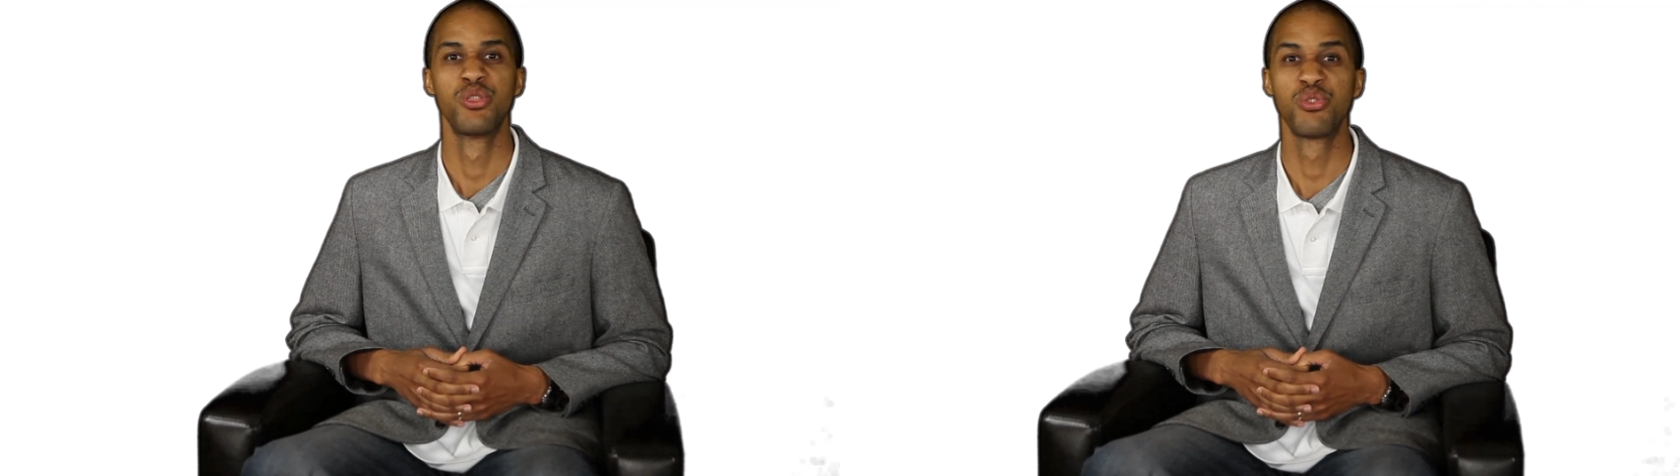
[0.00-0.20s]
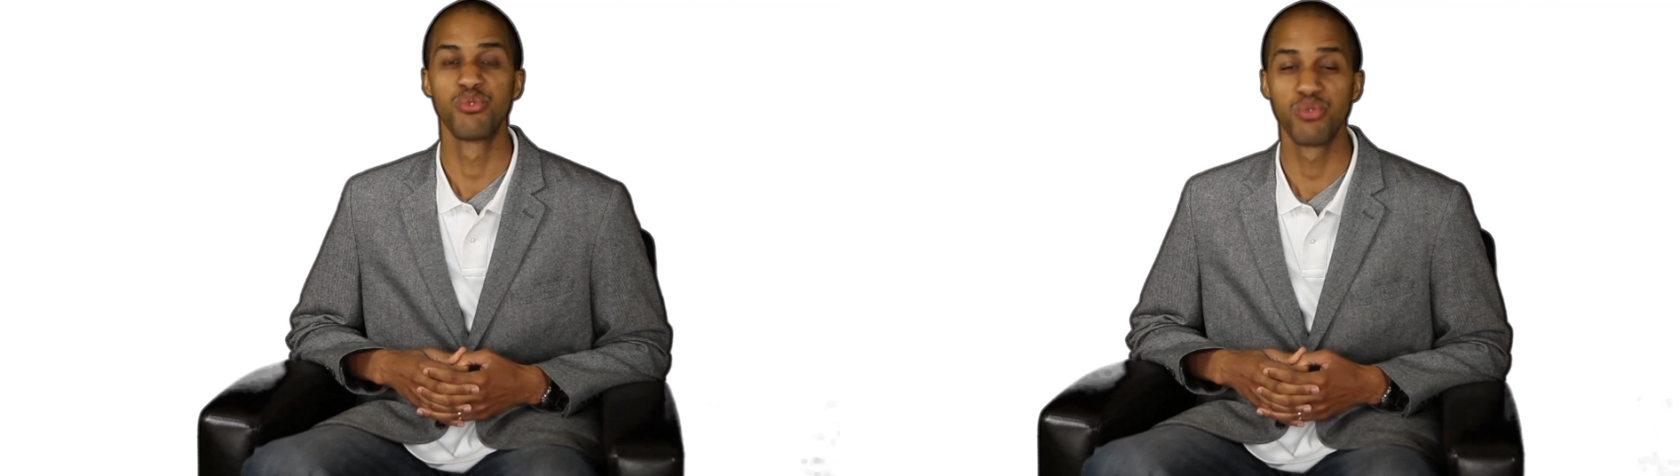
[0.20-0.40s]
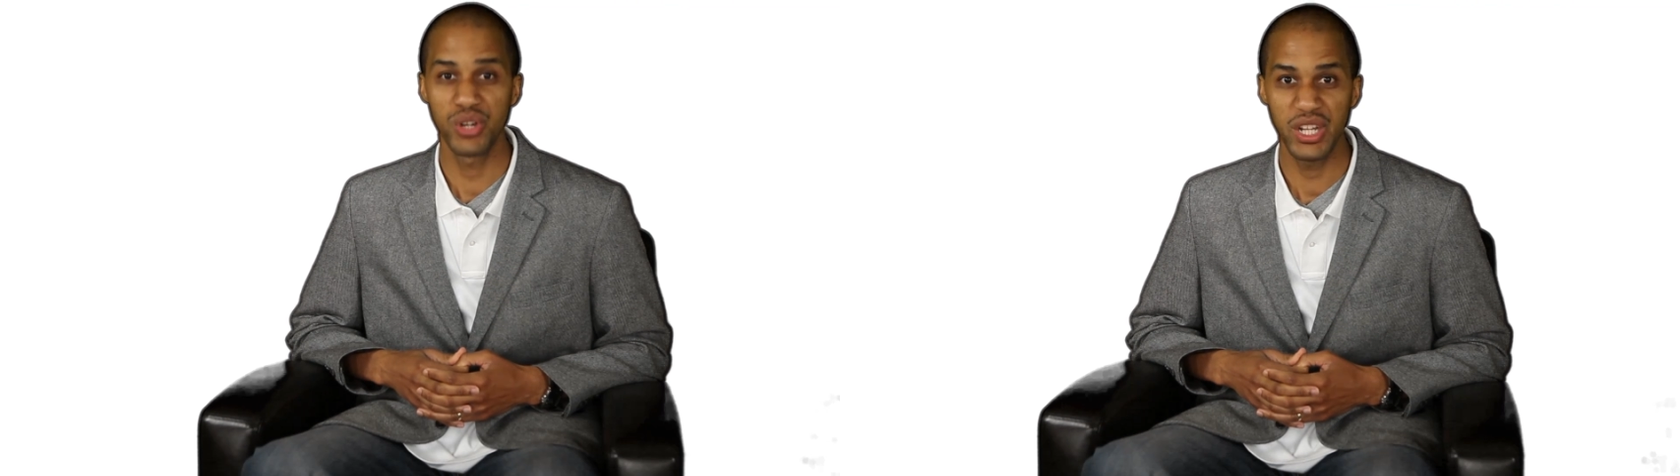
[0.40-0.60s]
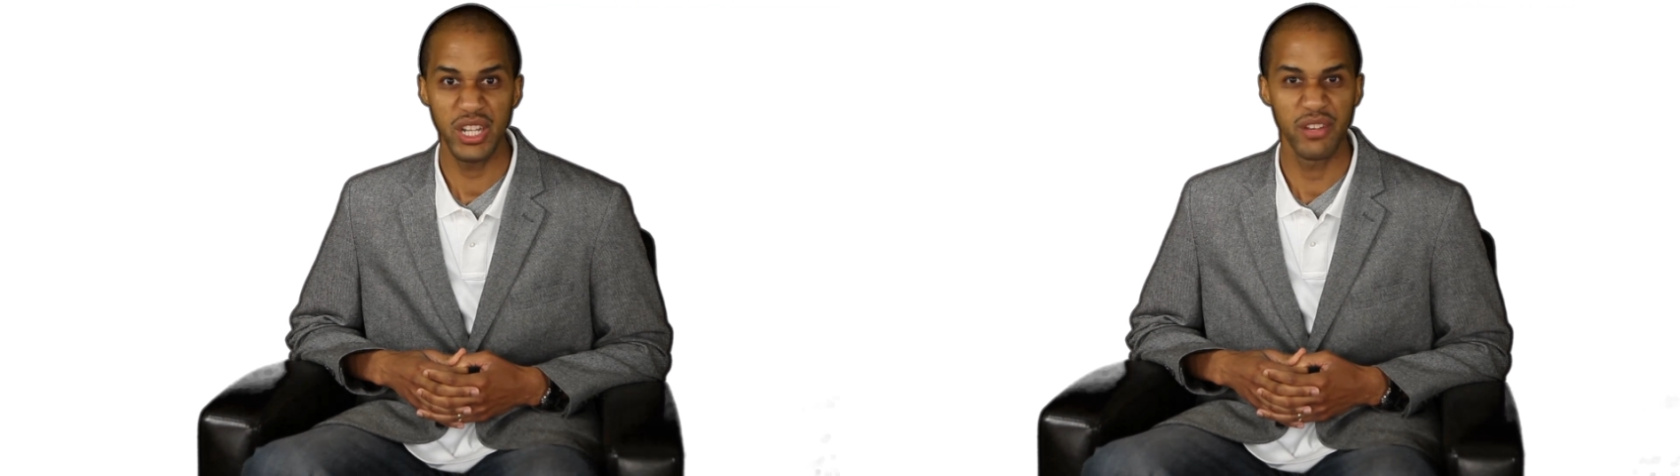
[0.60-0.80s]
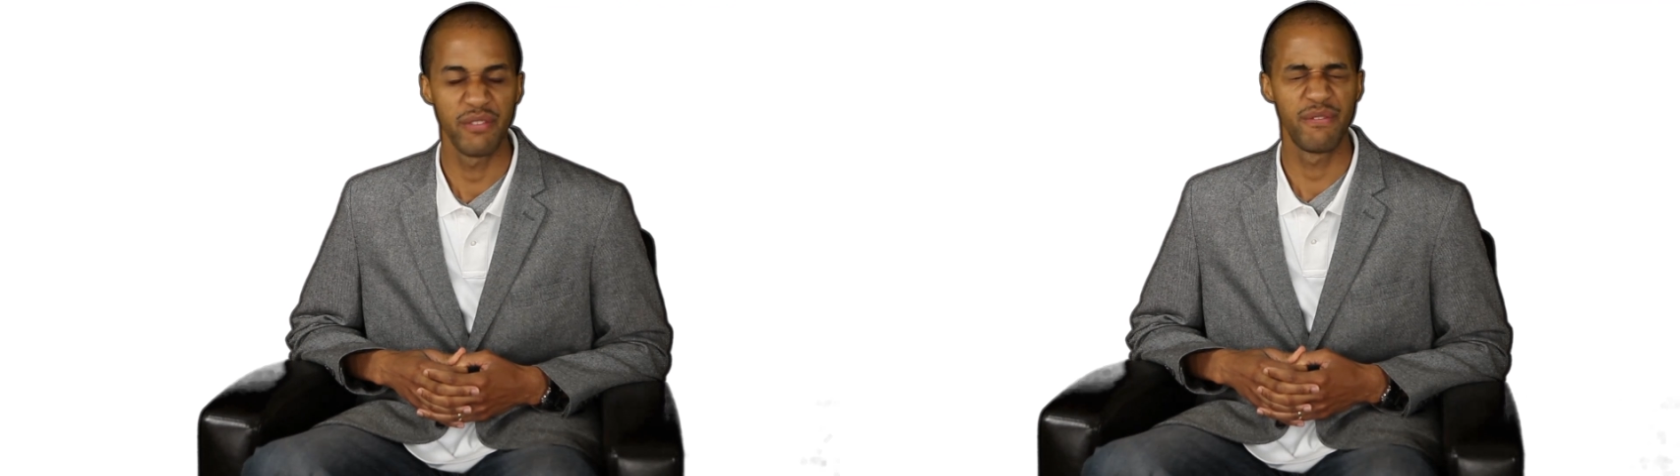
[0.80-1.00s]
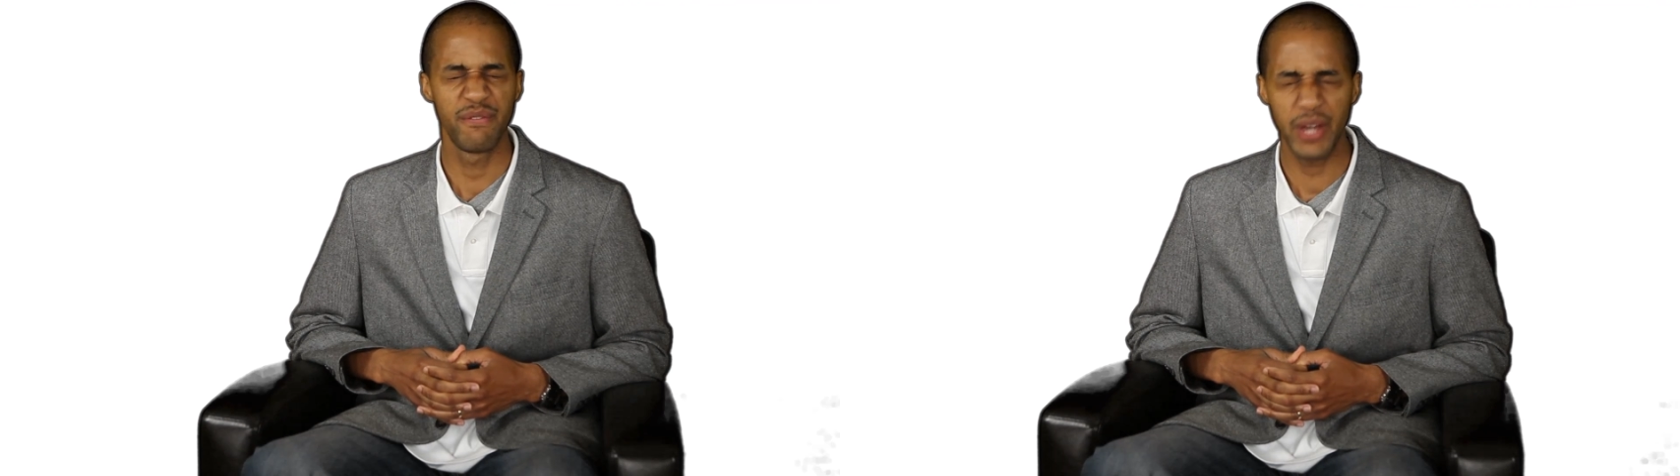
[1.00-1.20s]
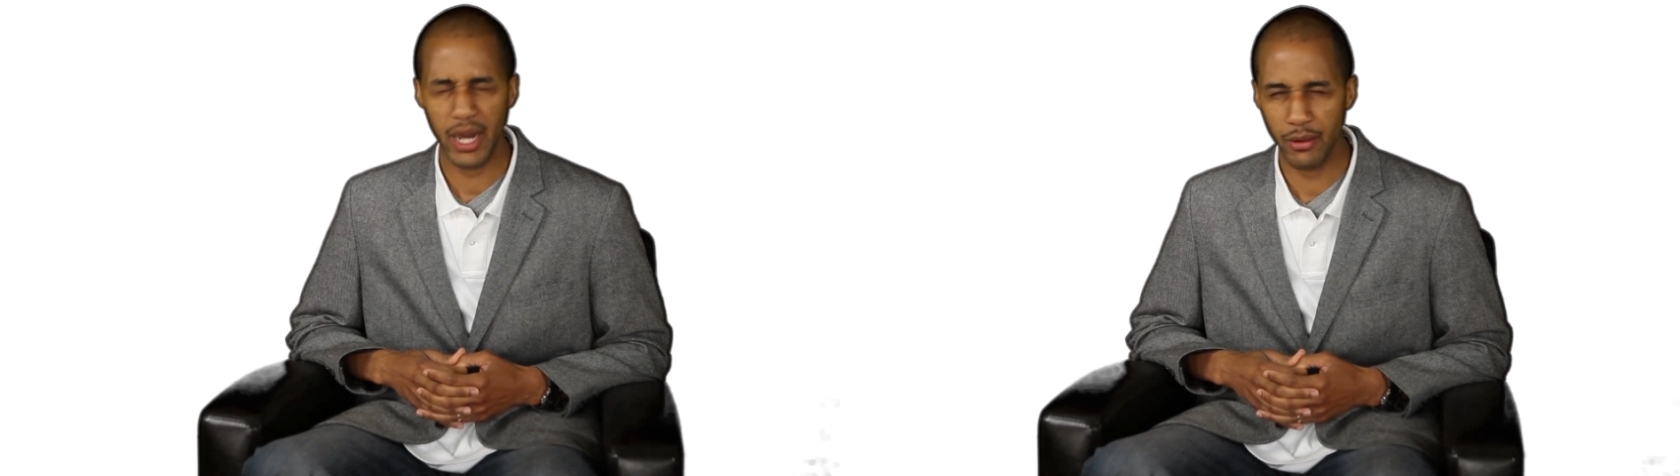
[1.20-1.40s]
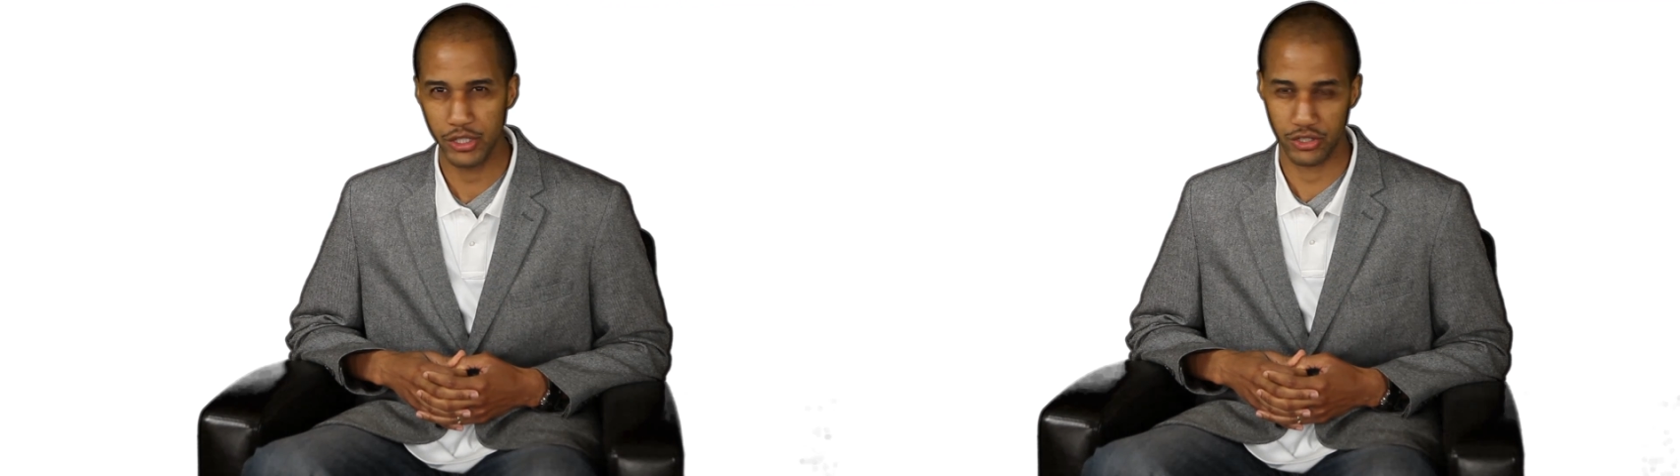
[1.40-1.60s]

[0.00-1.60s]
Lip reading: three very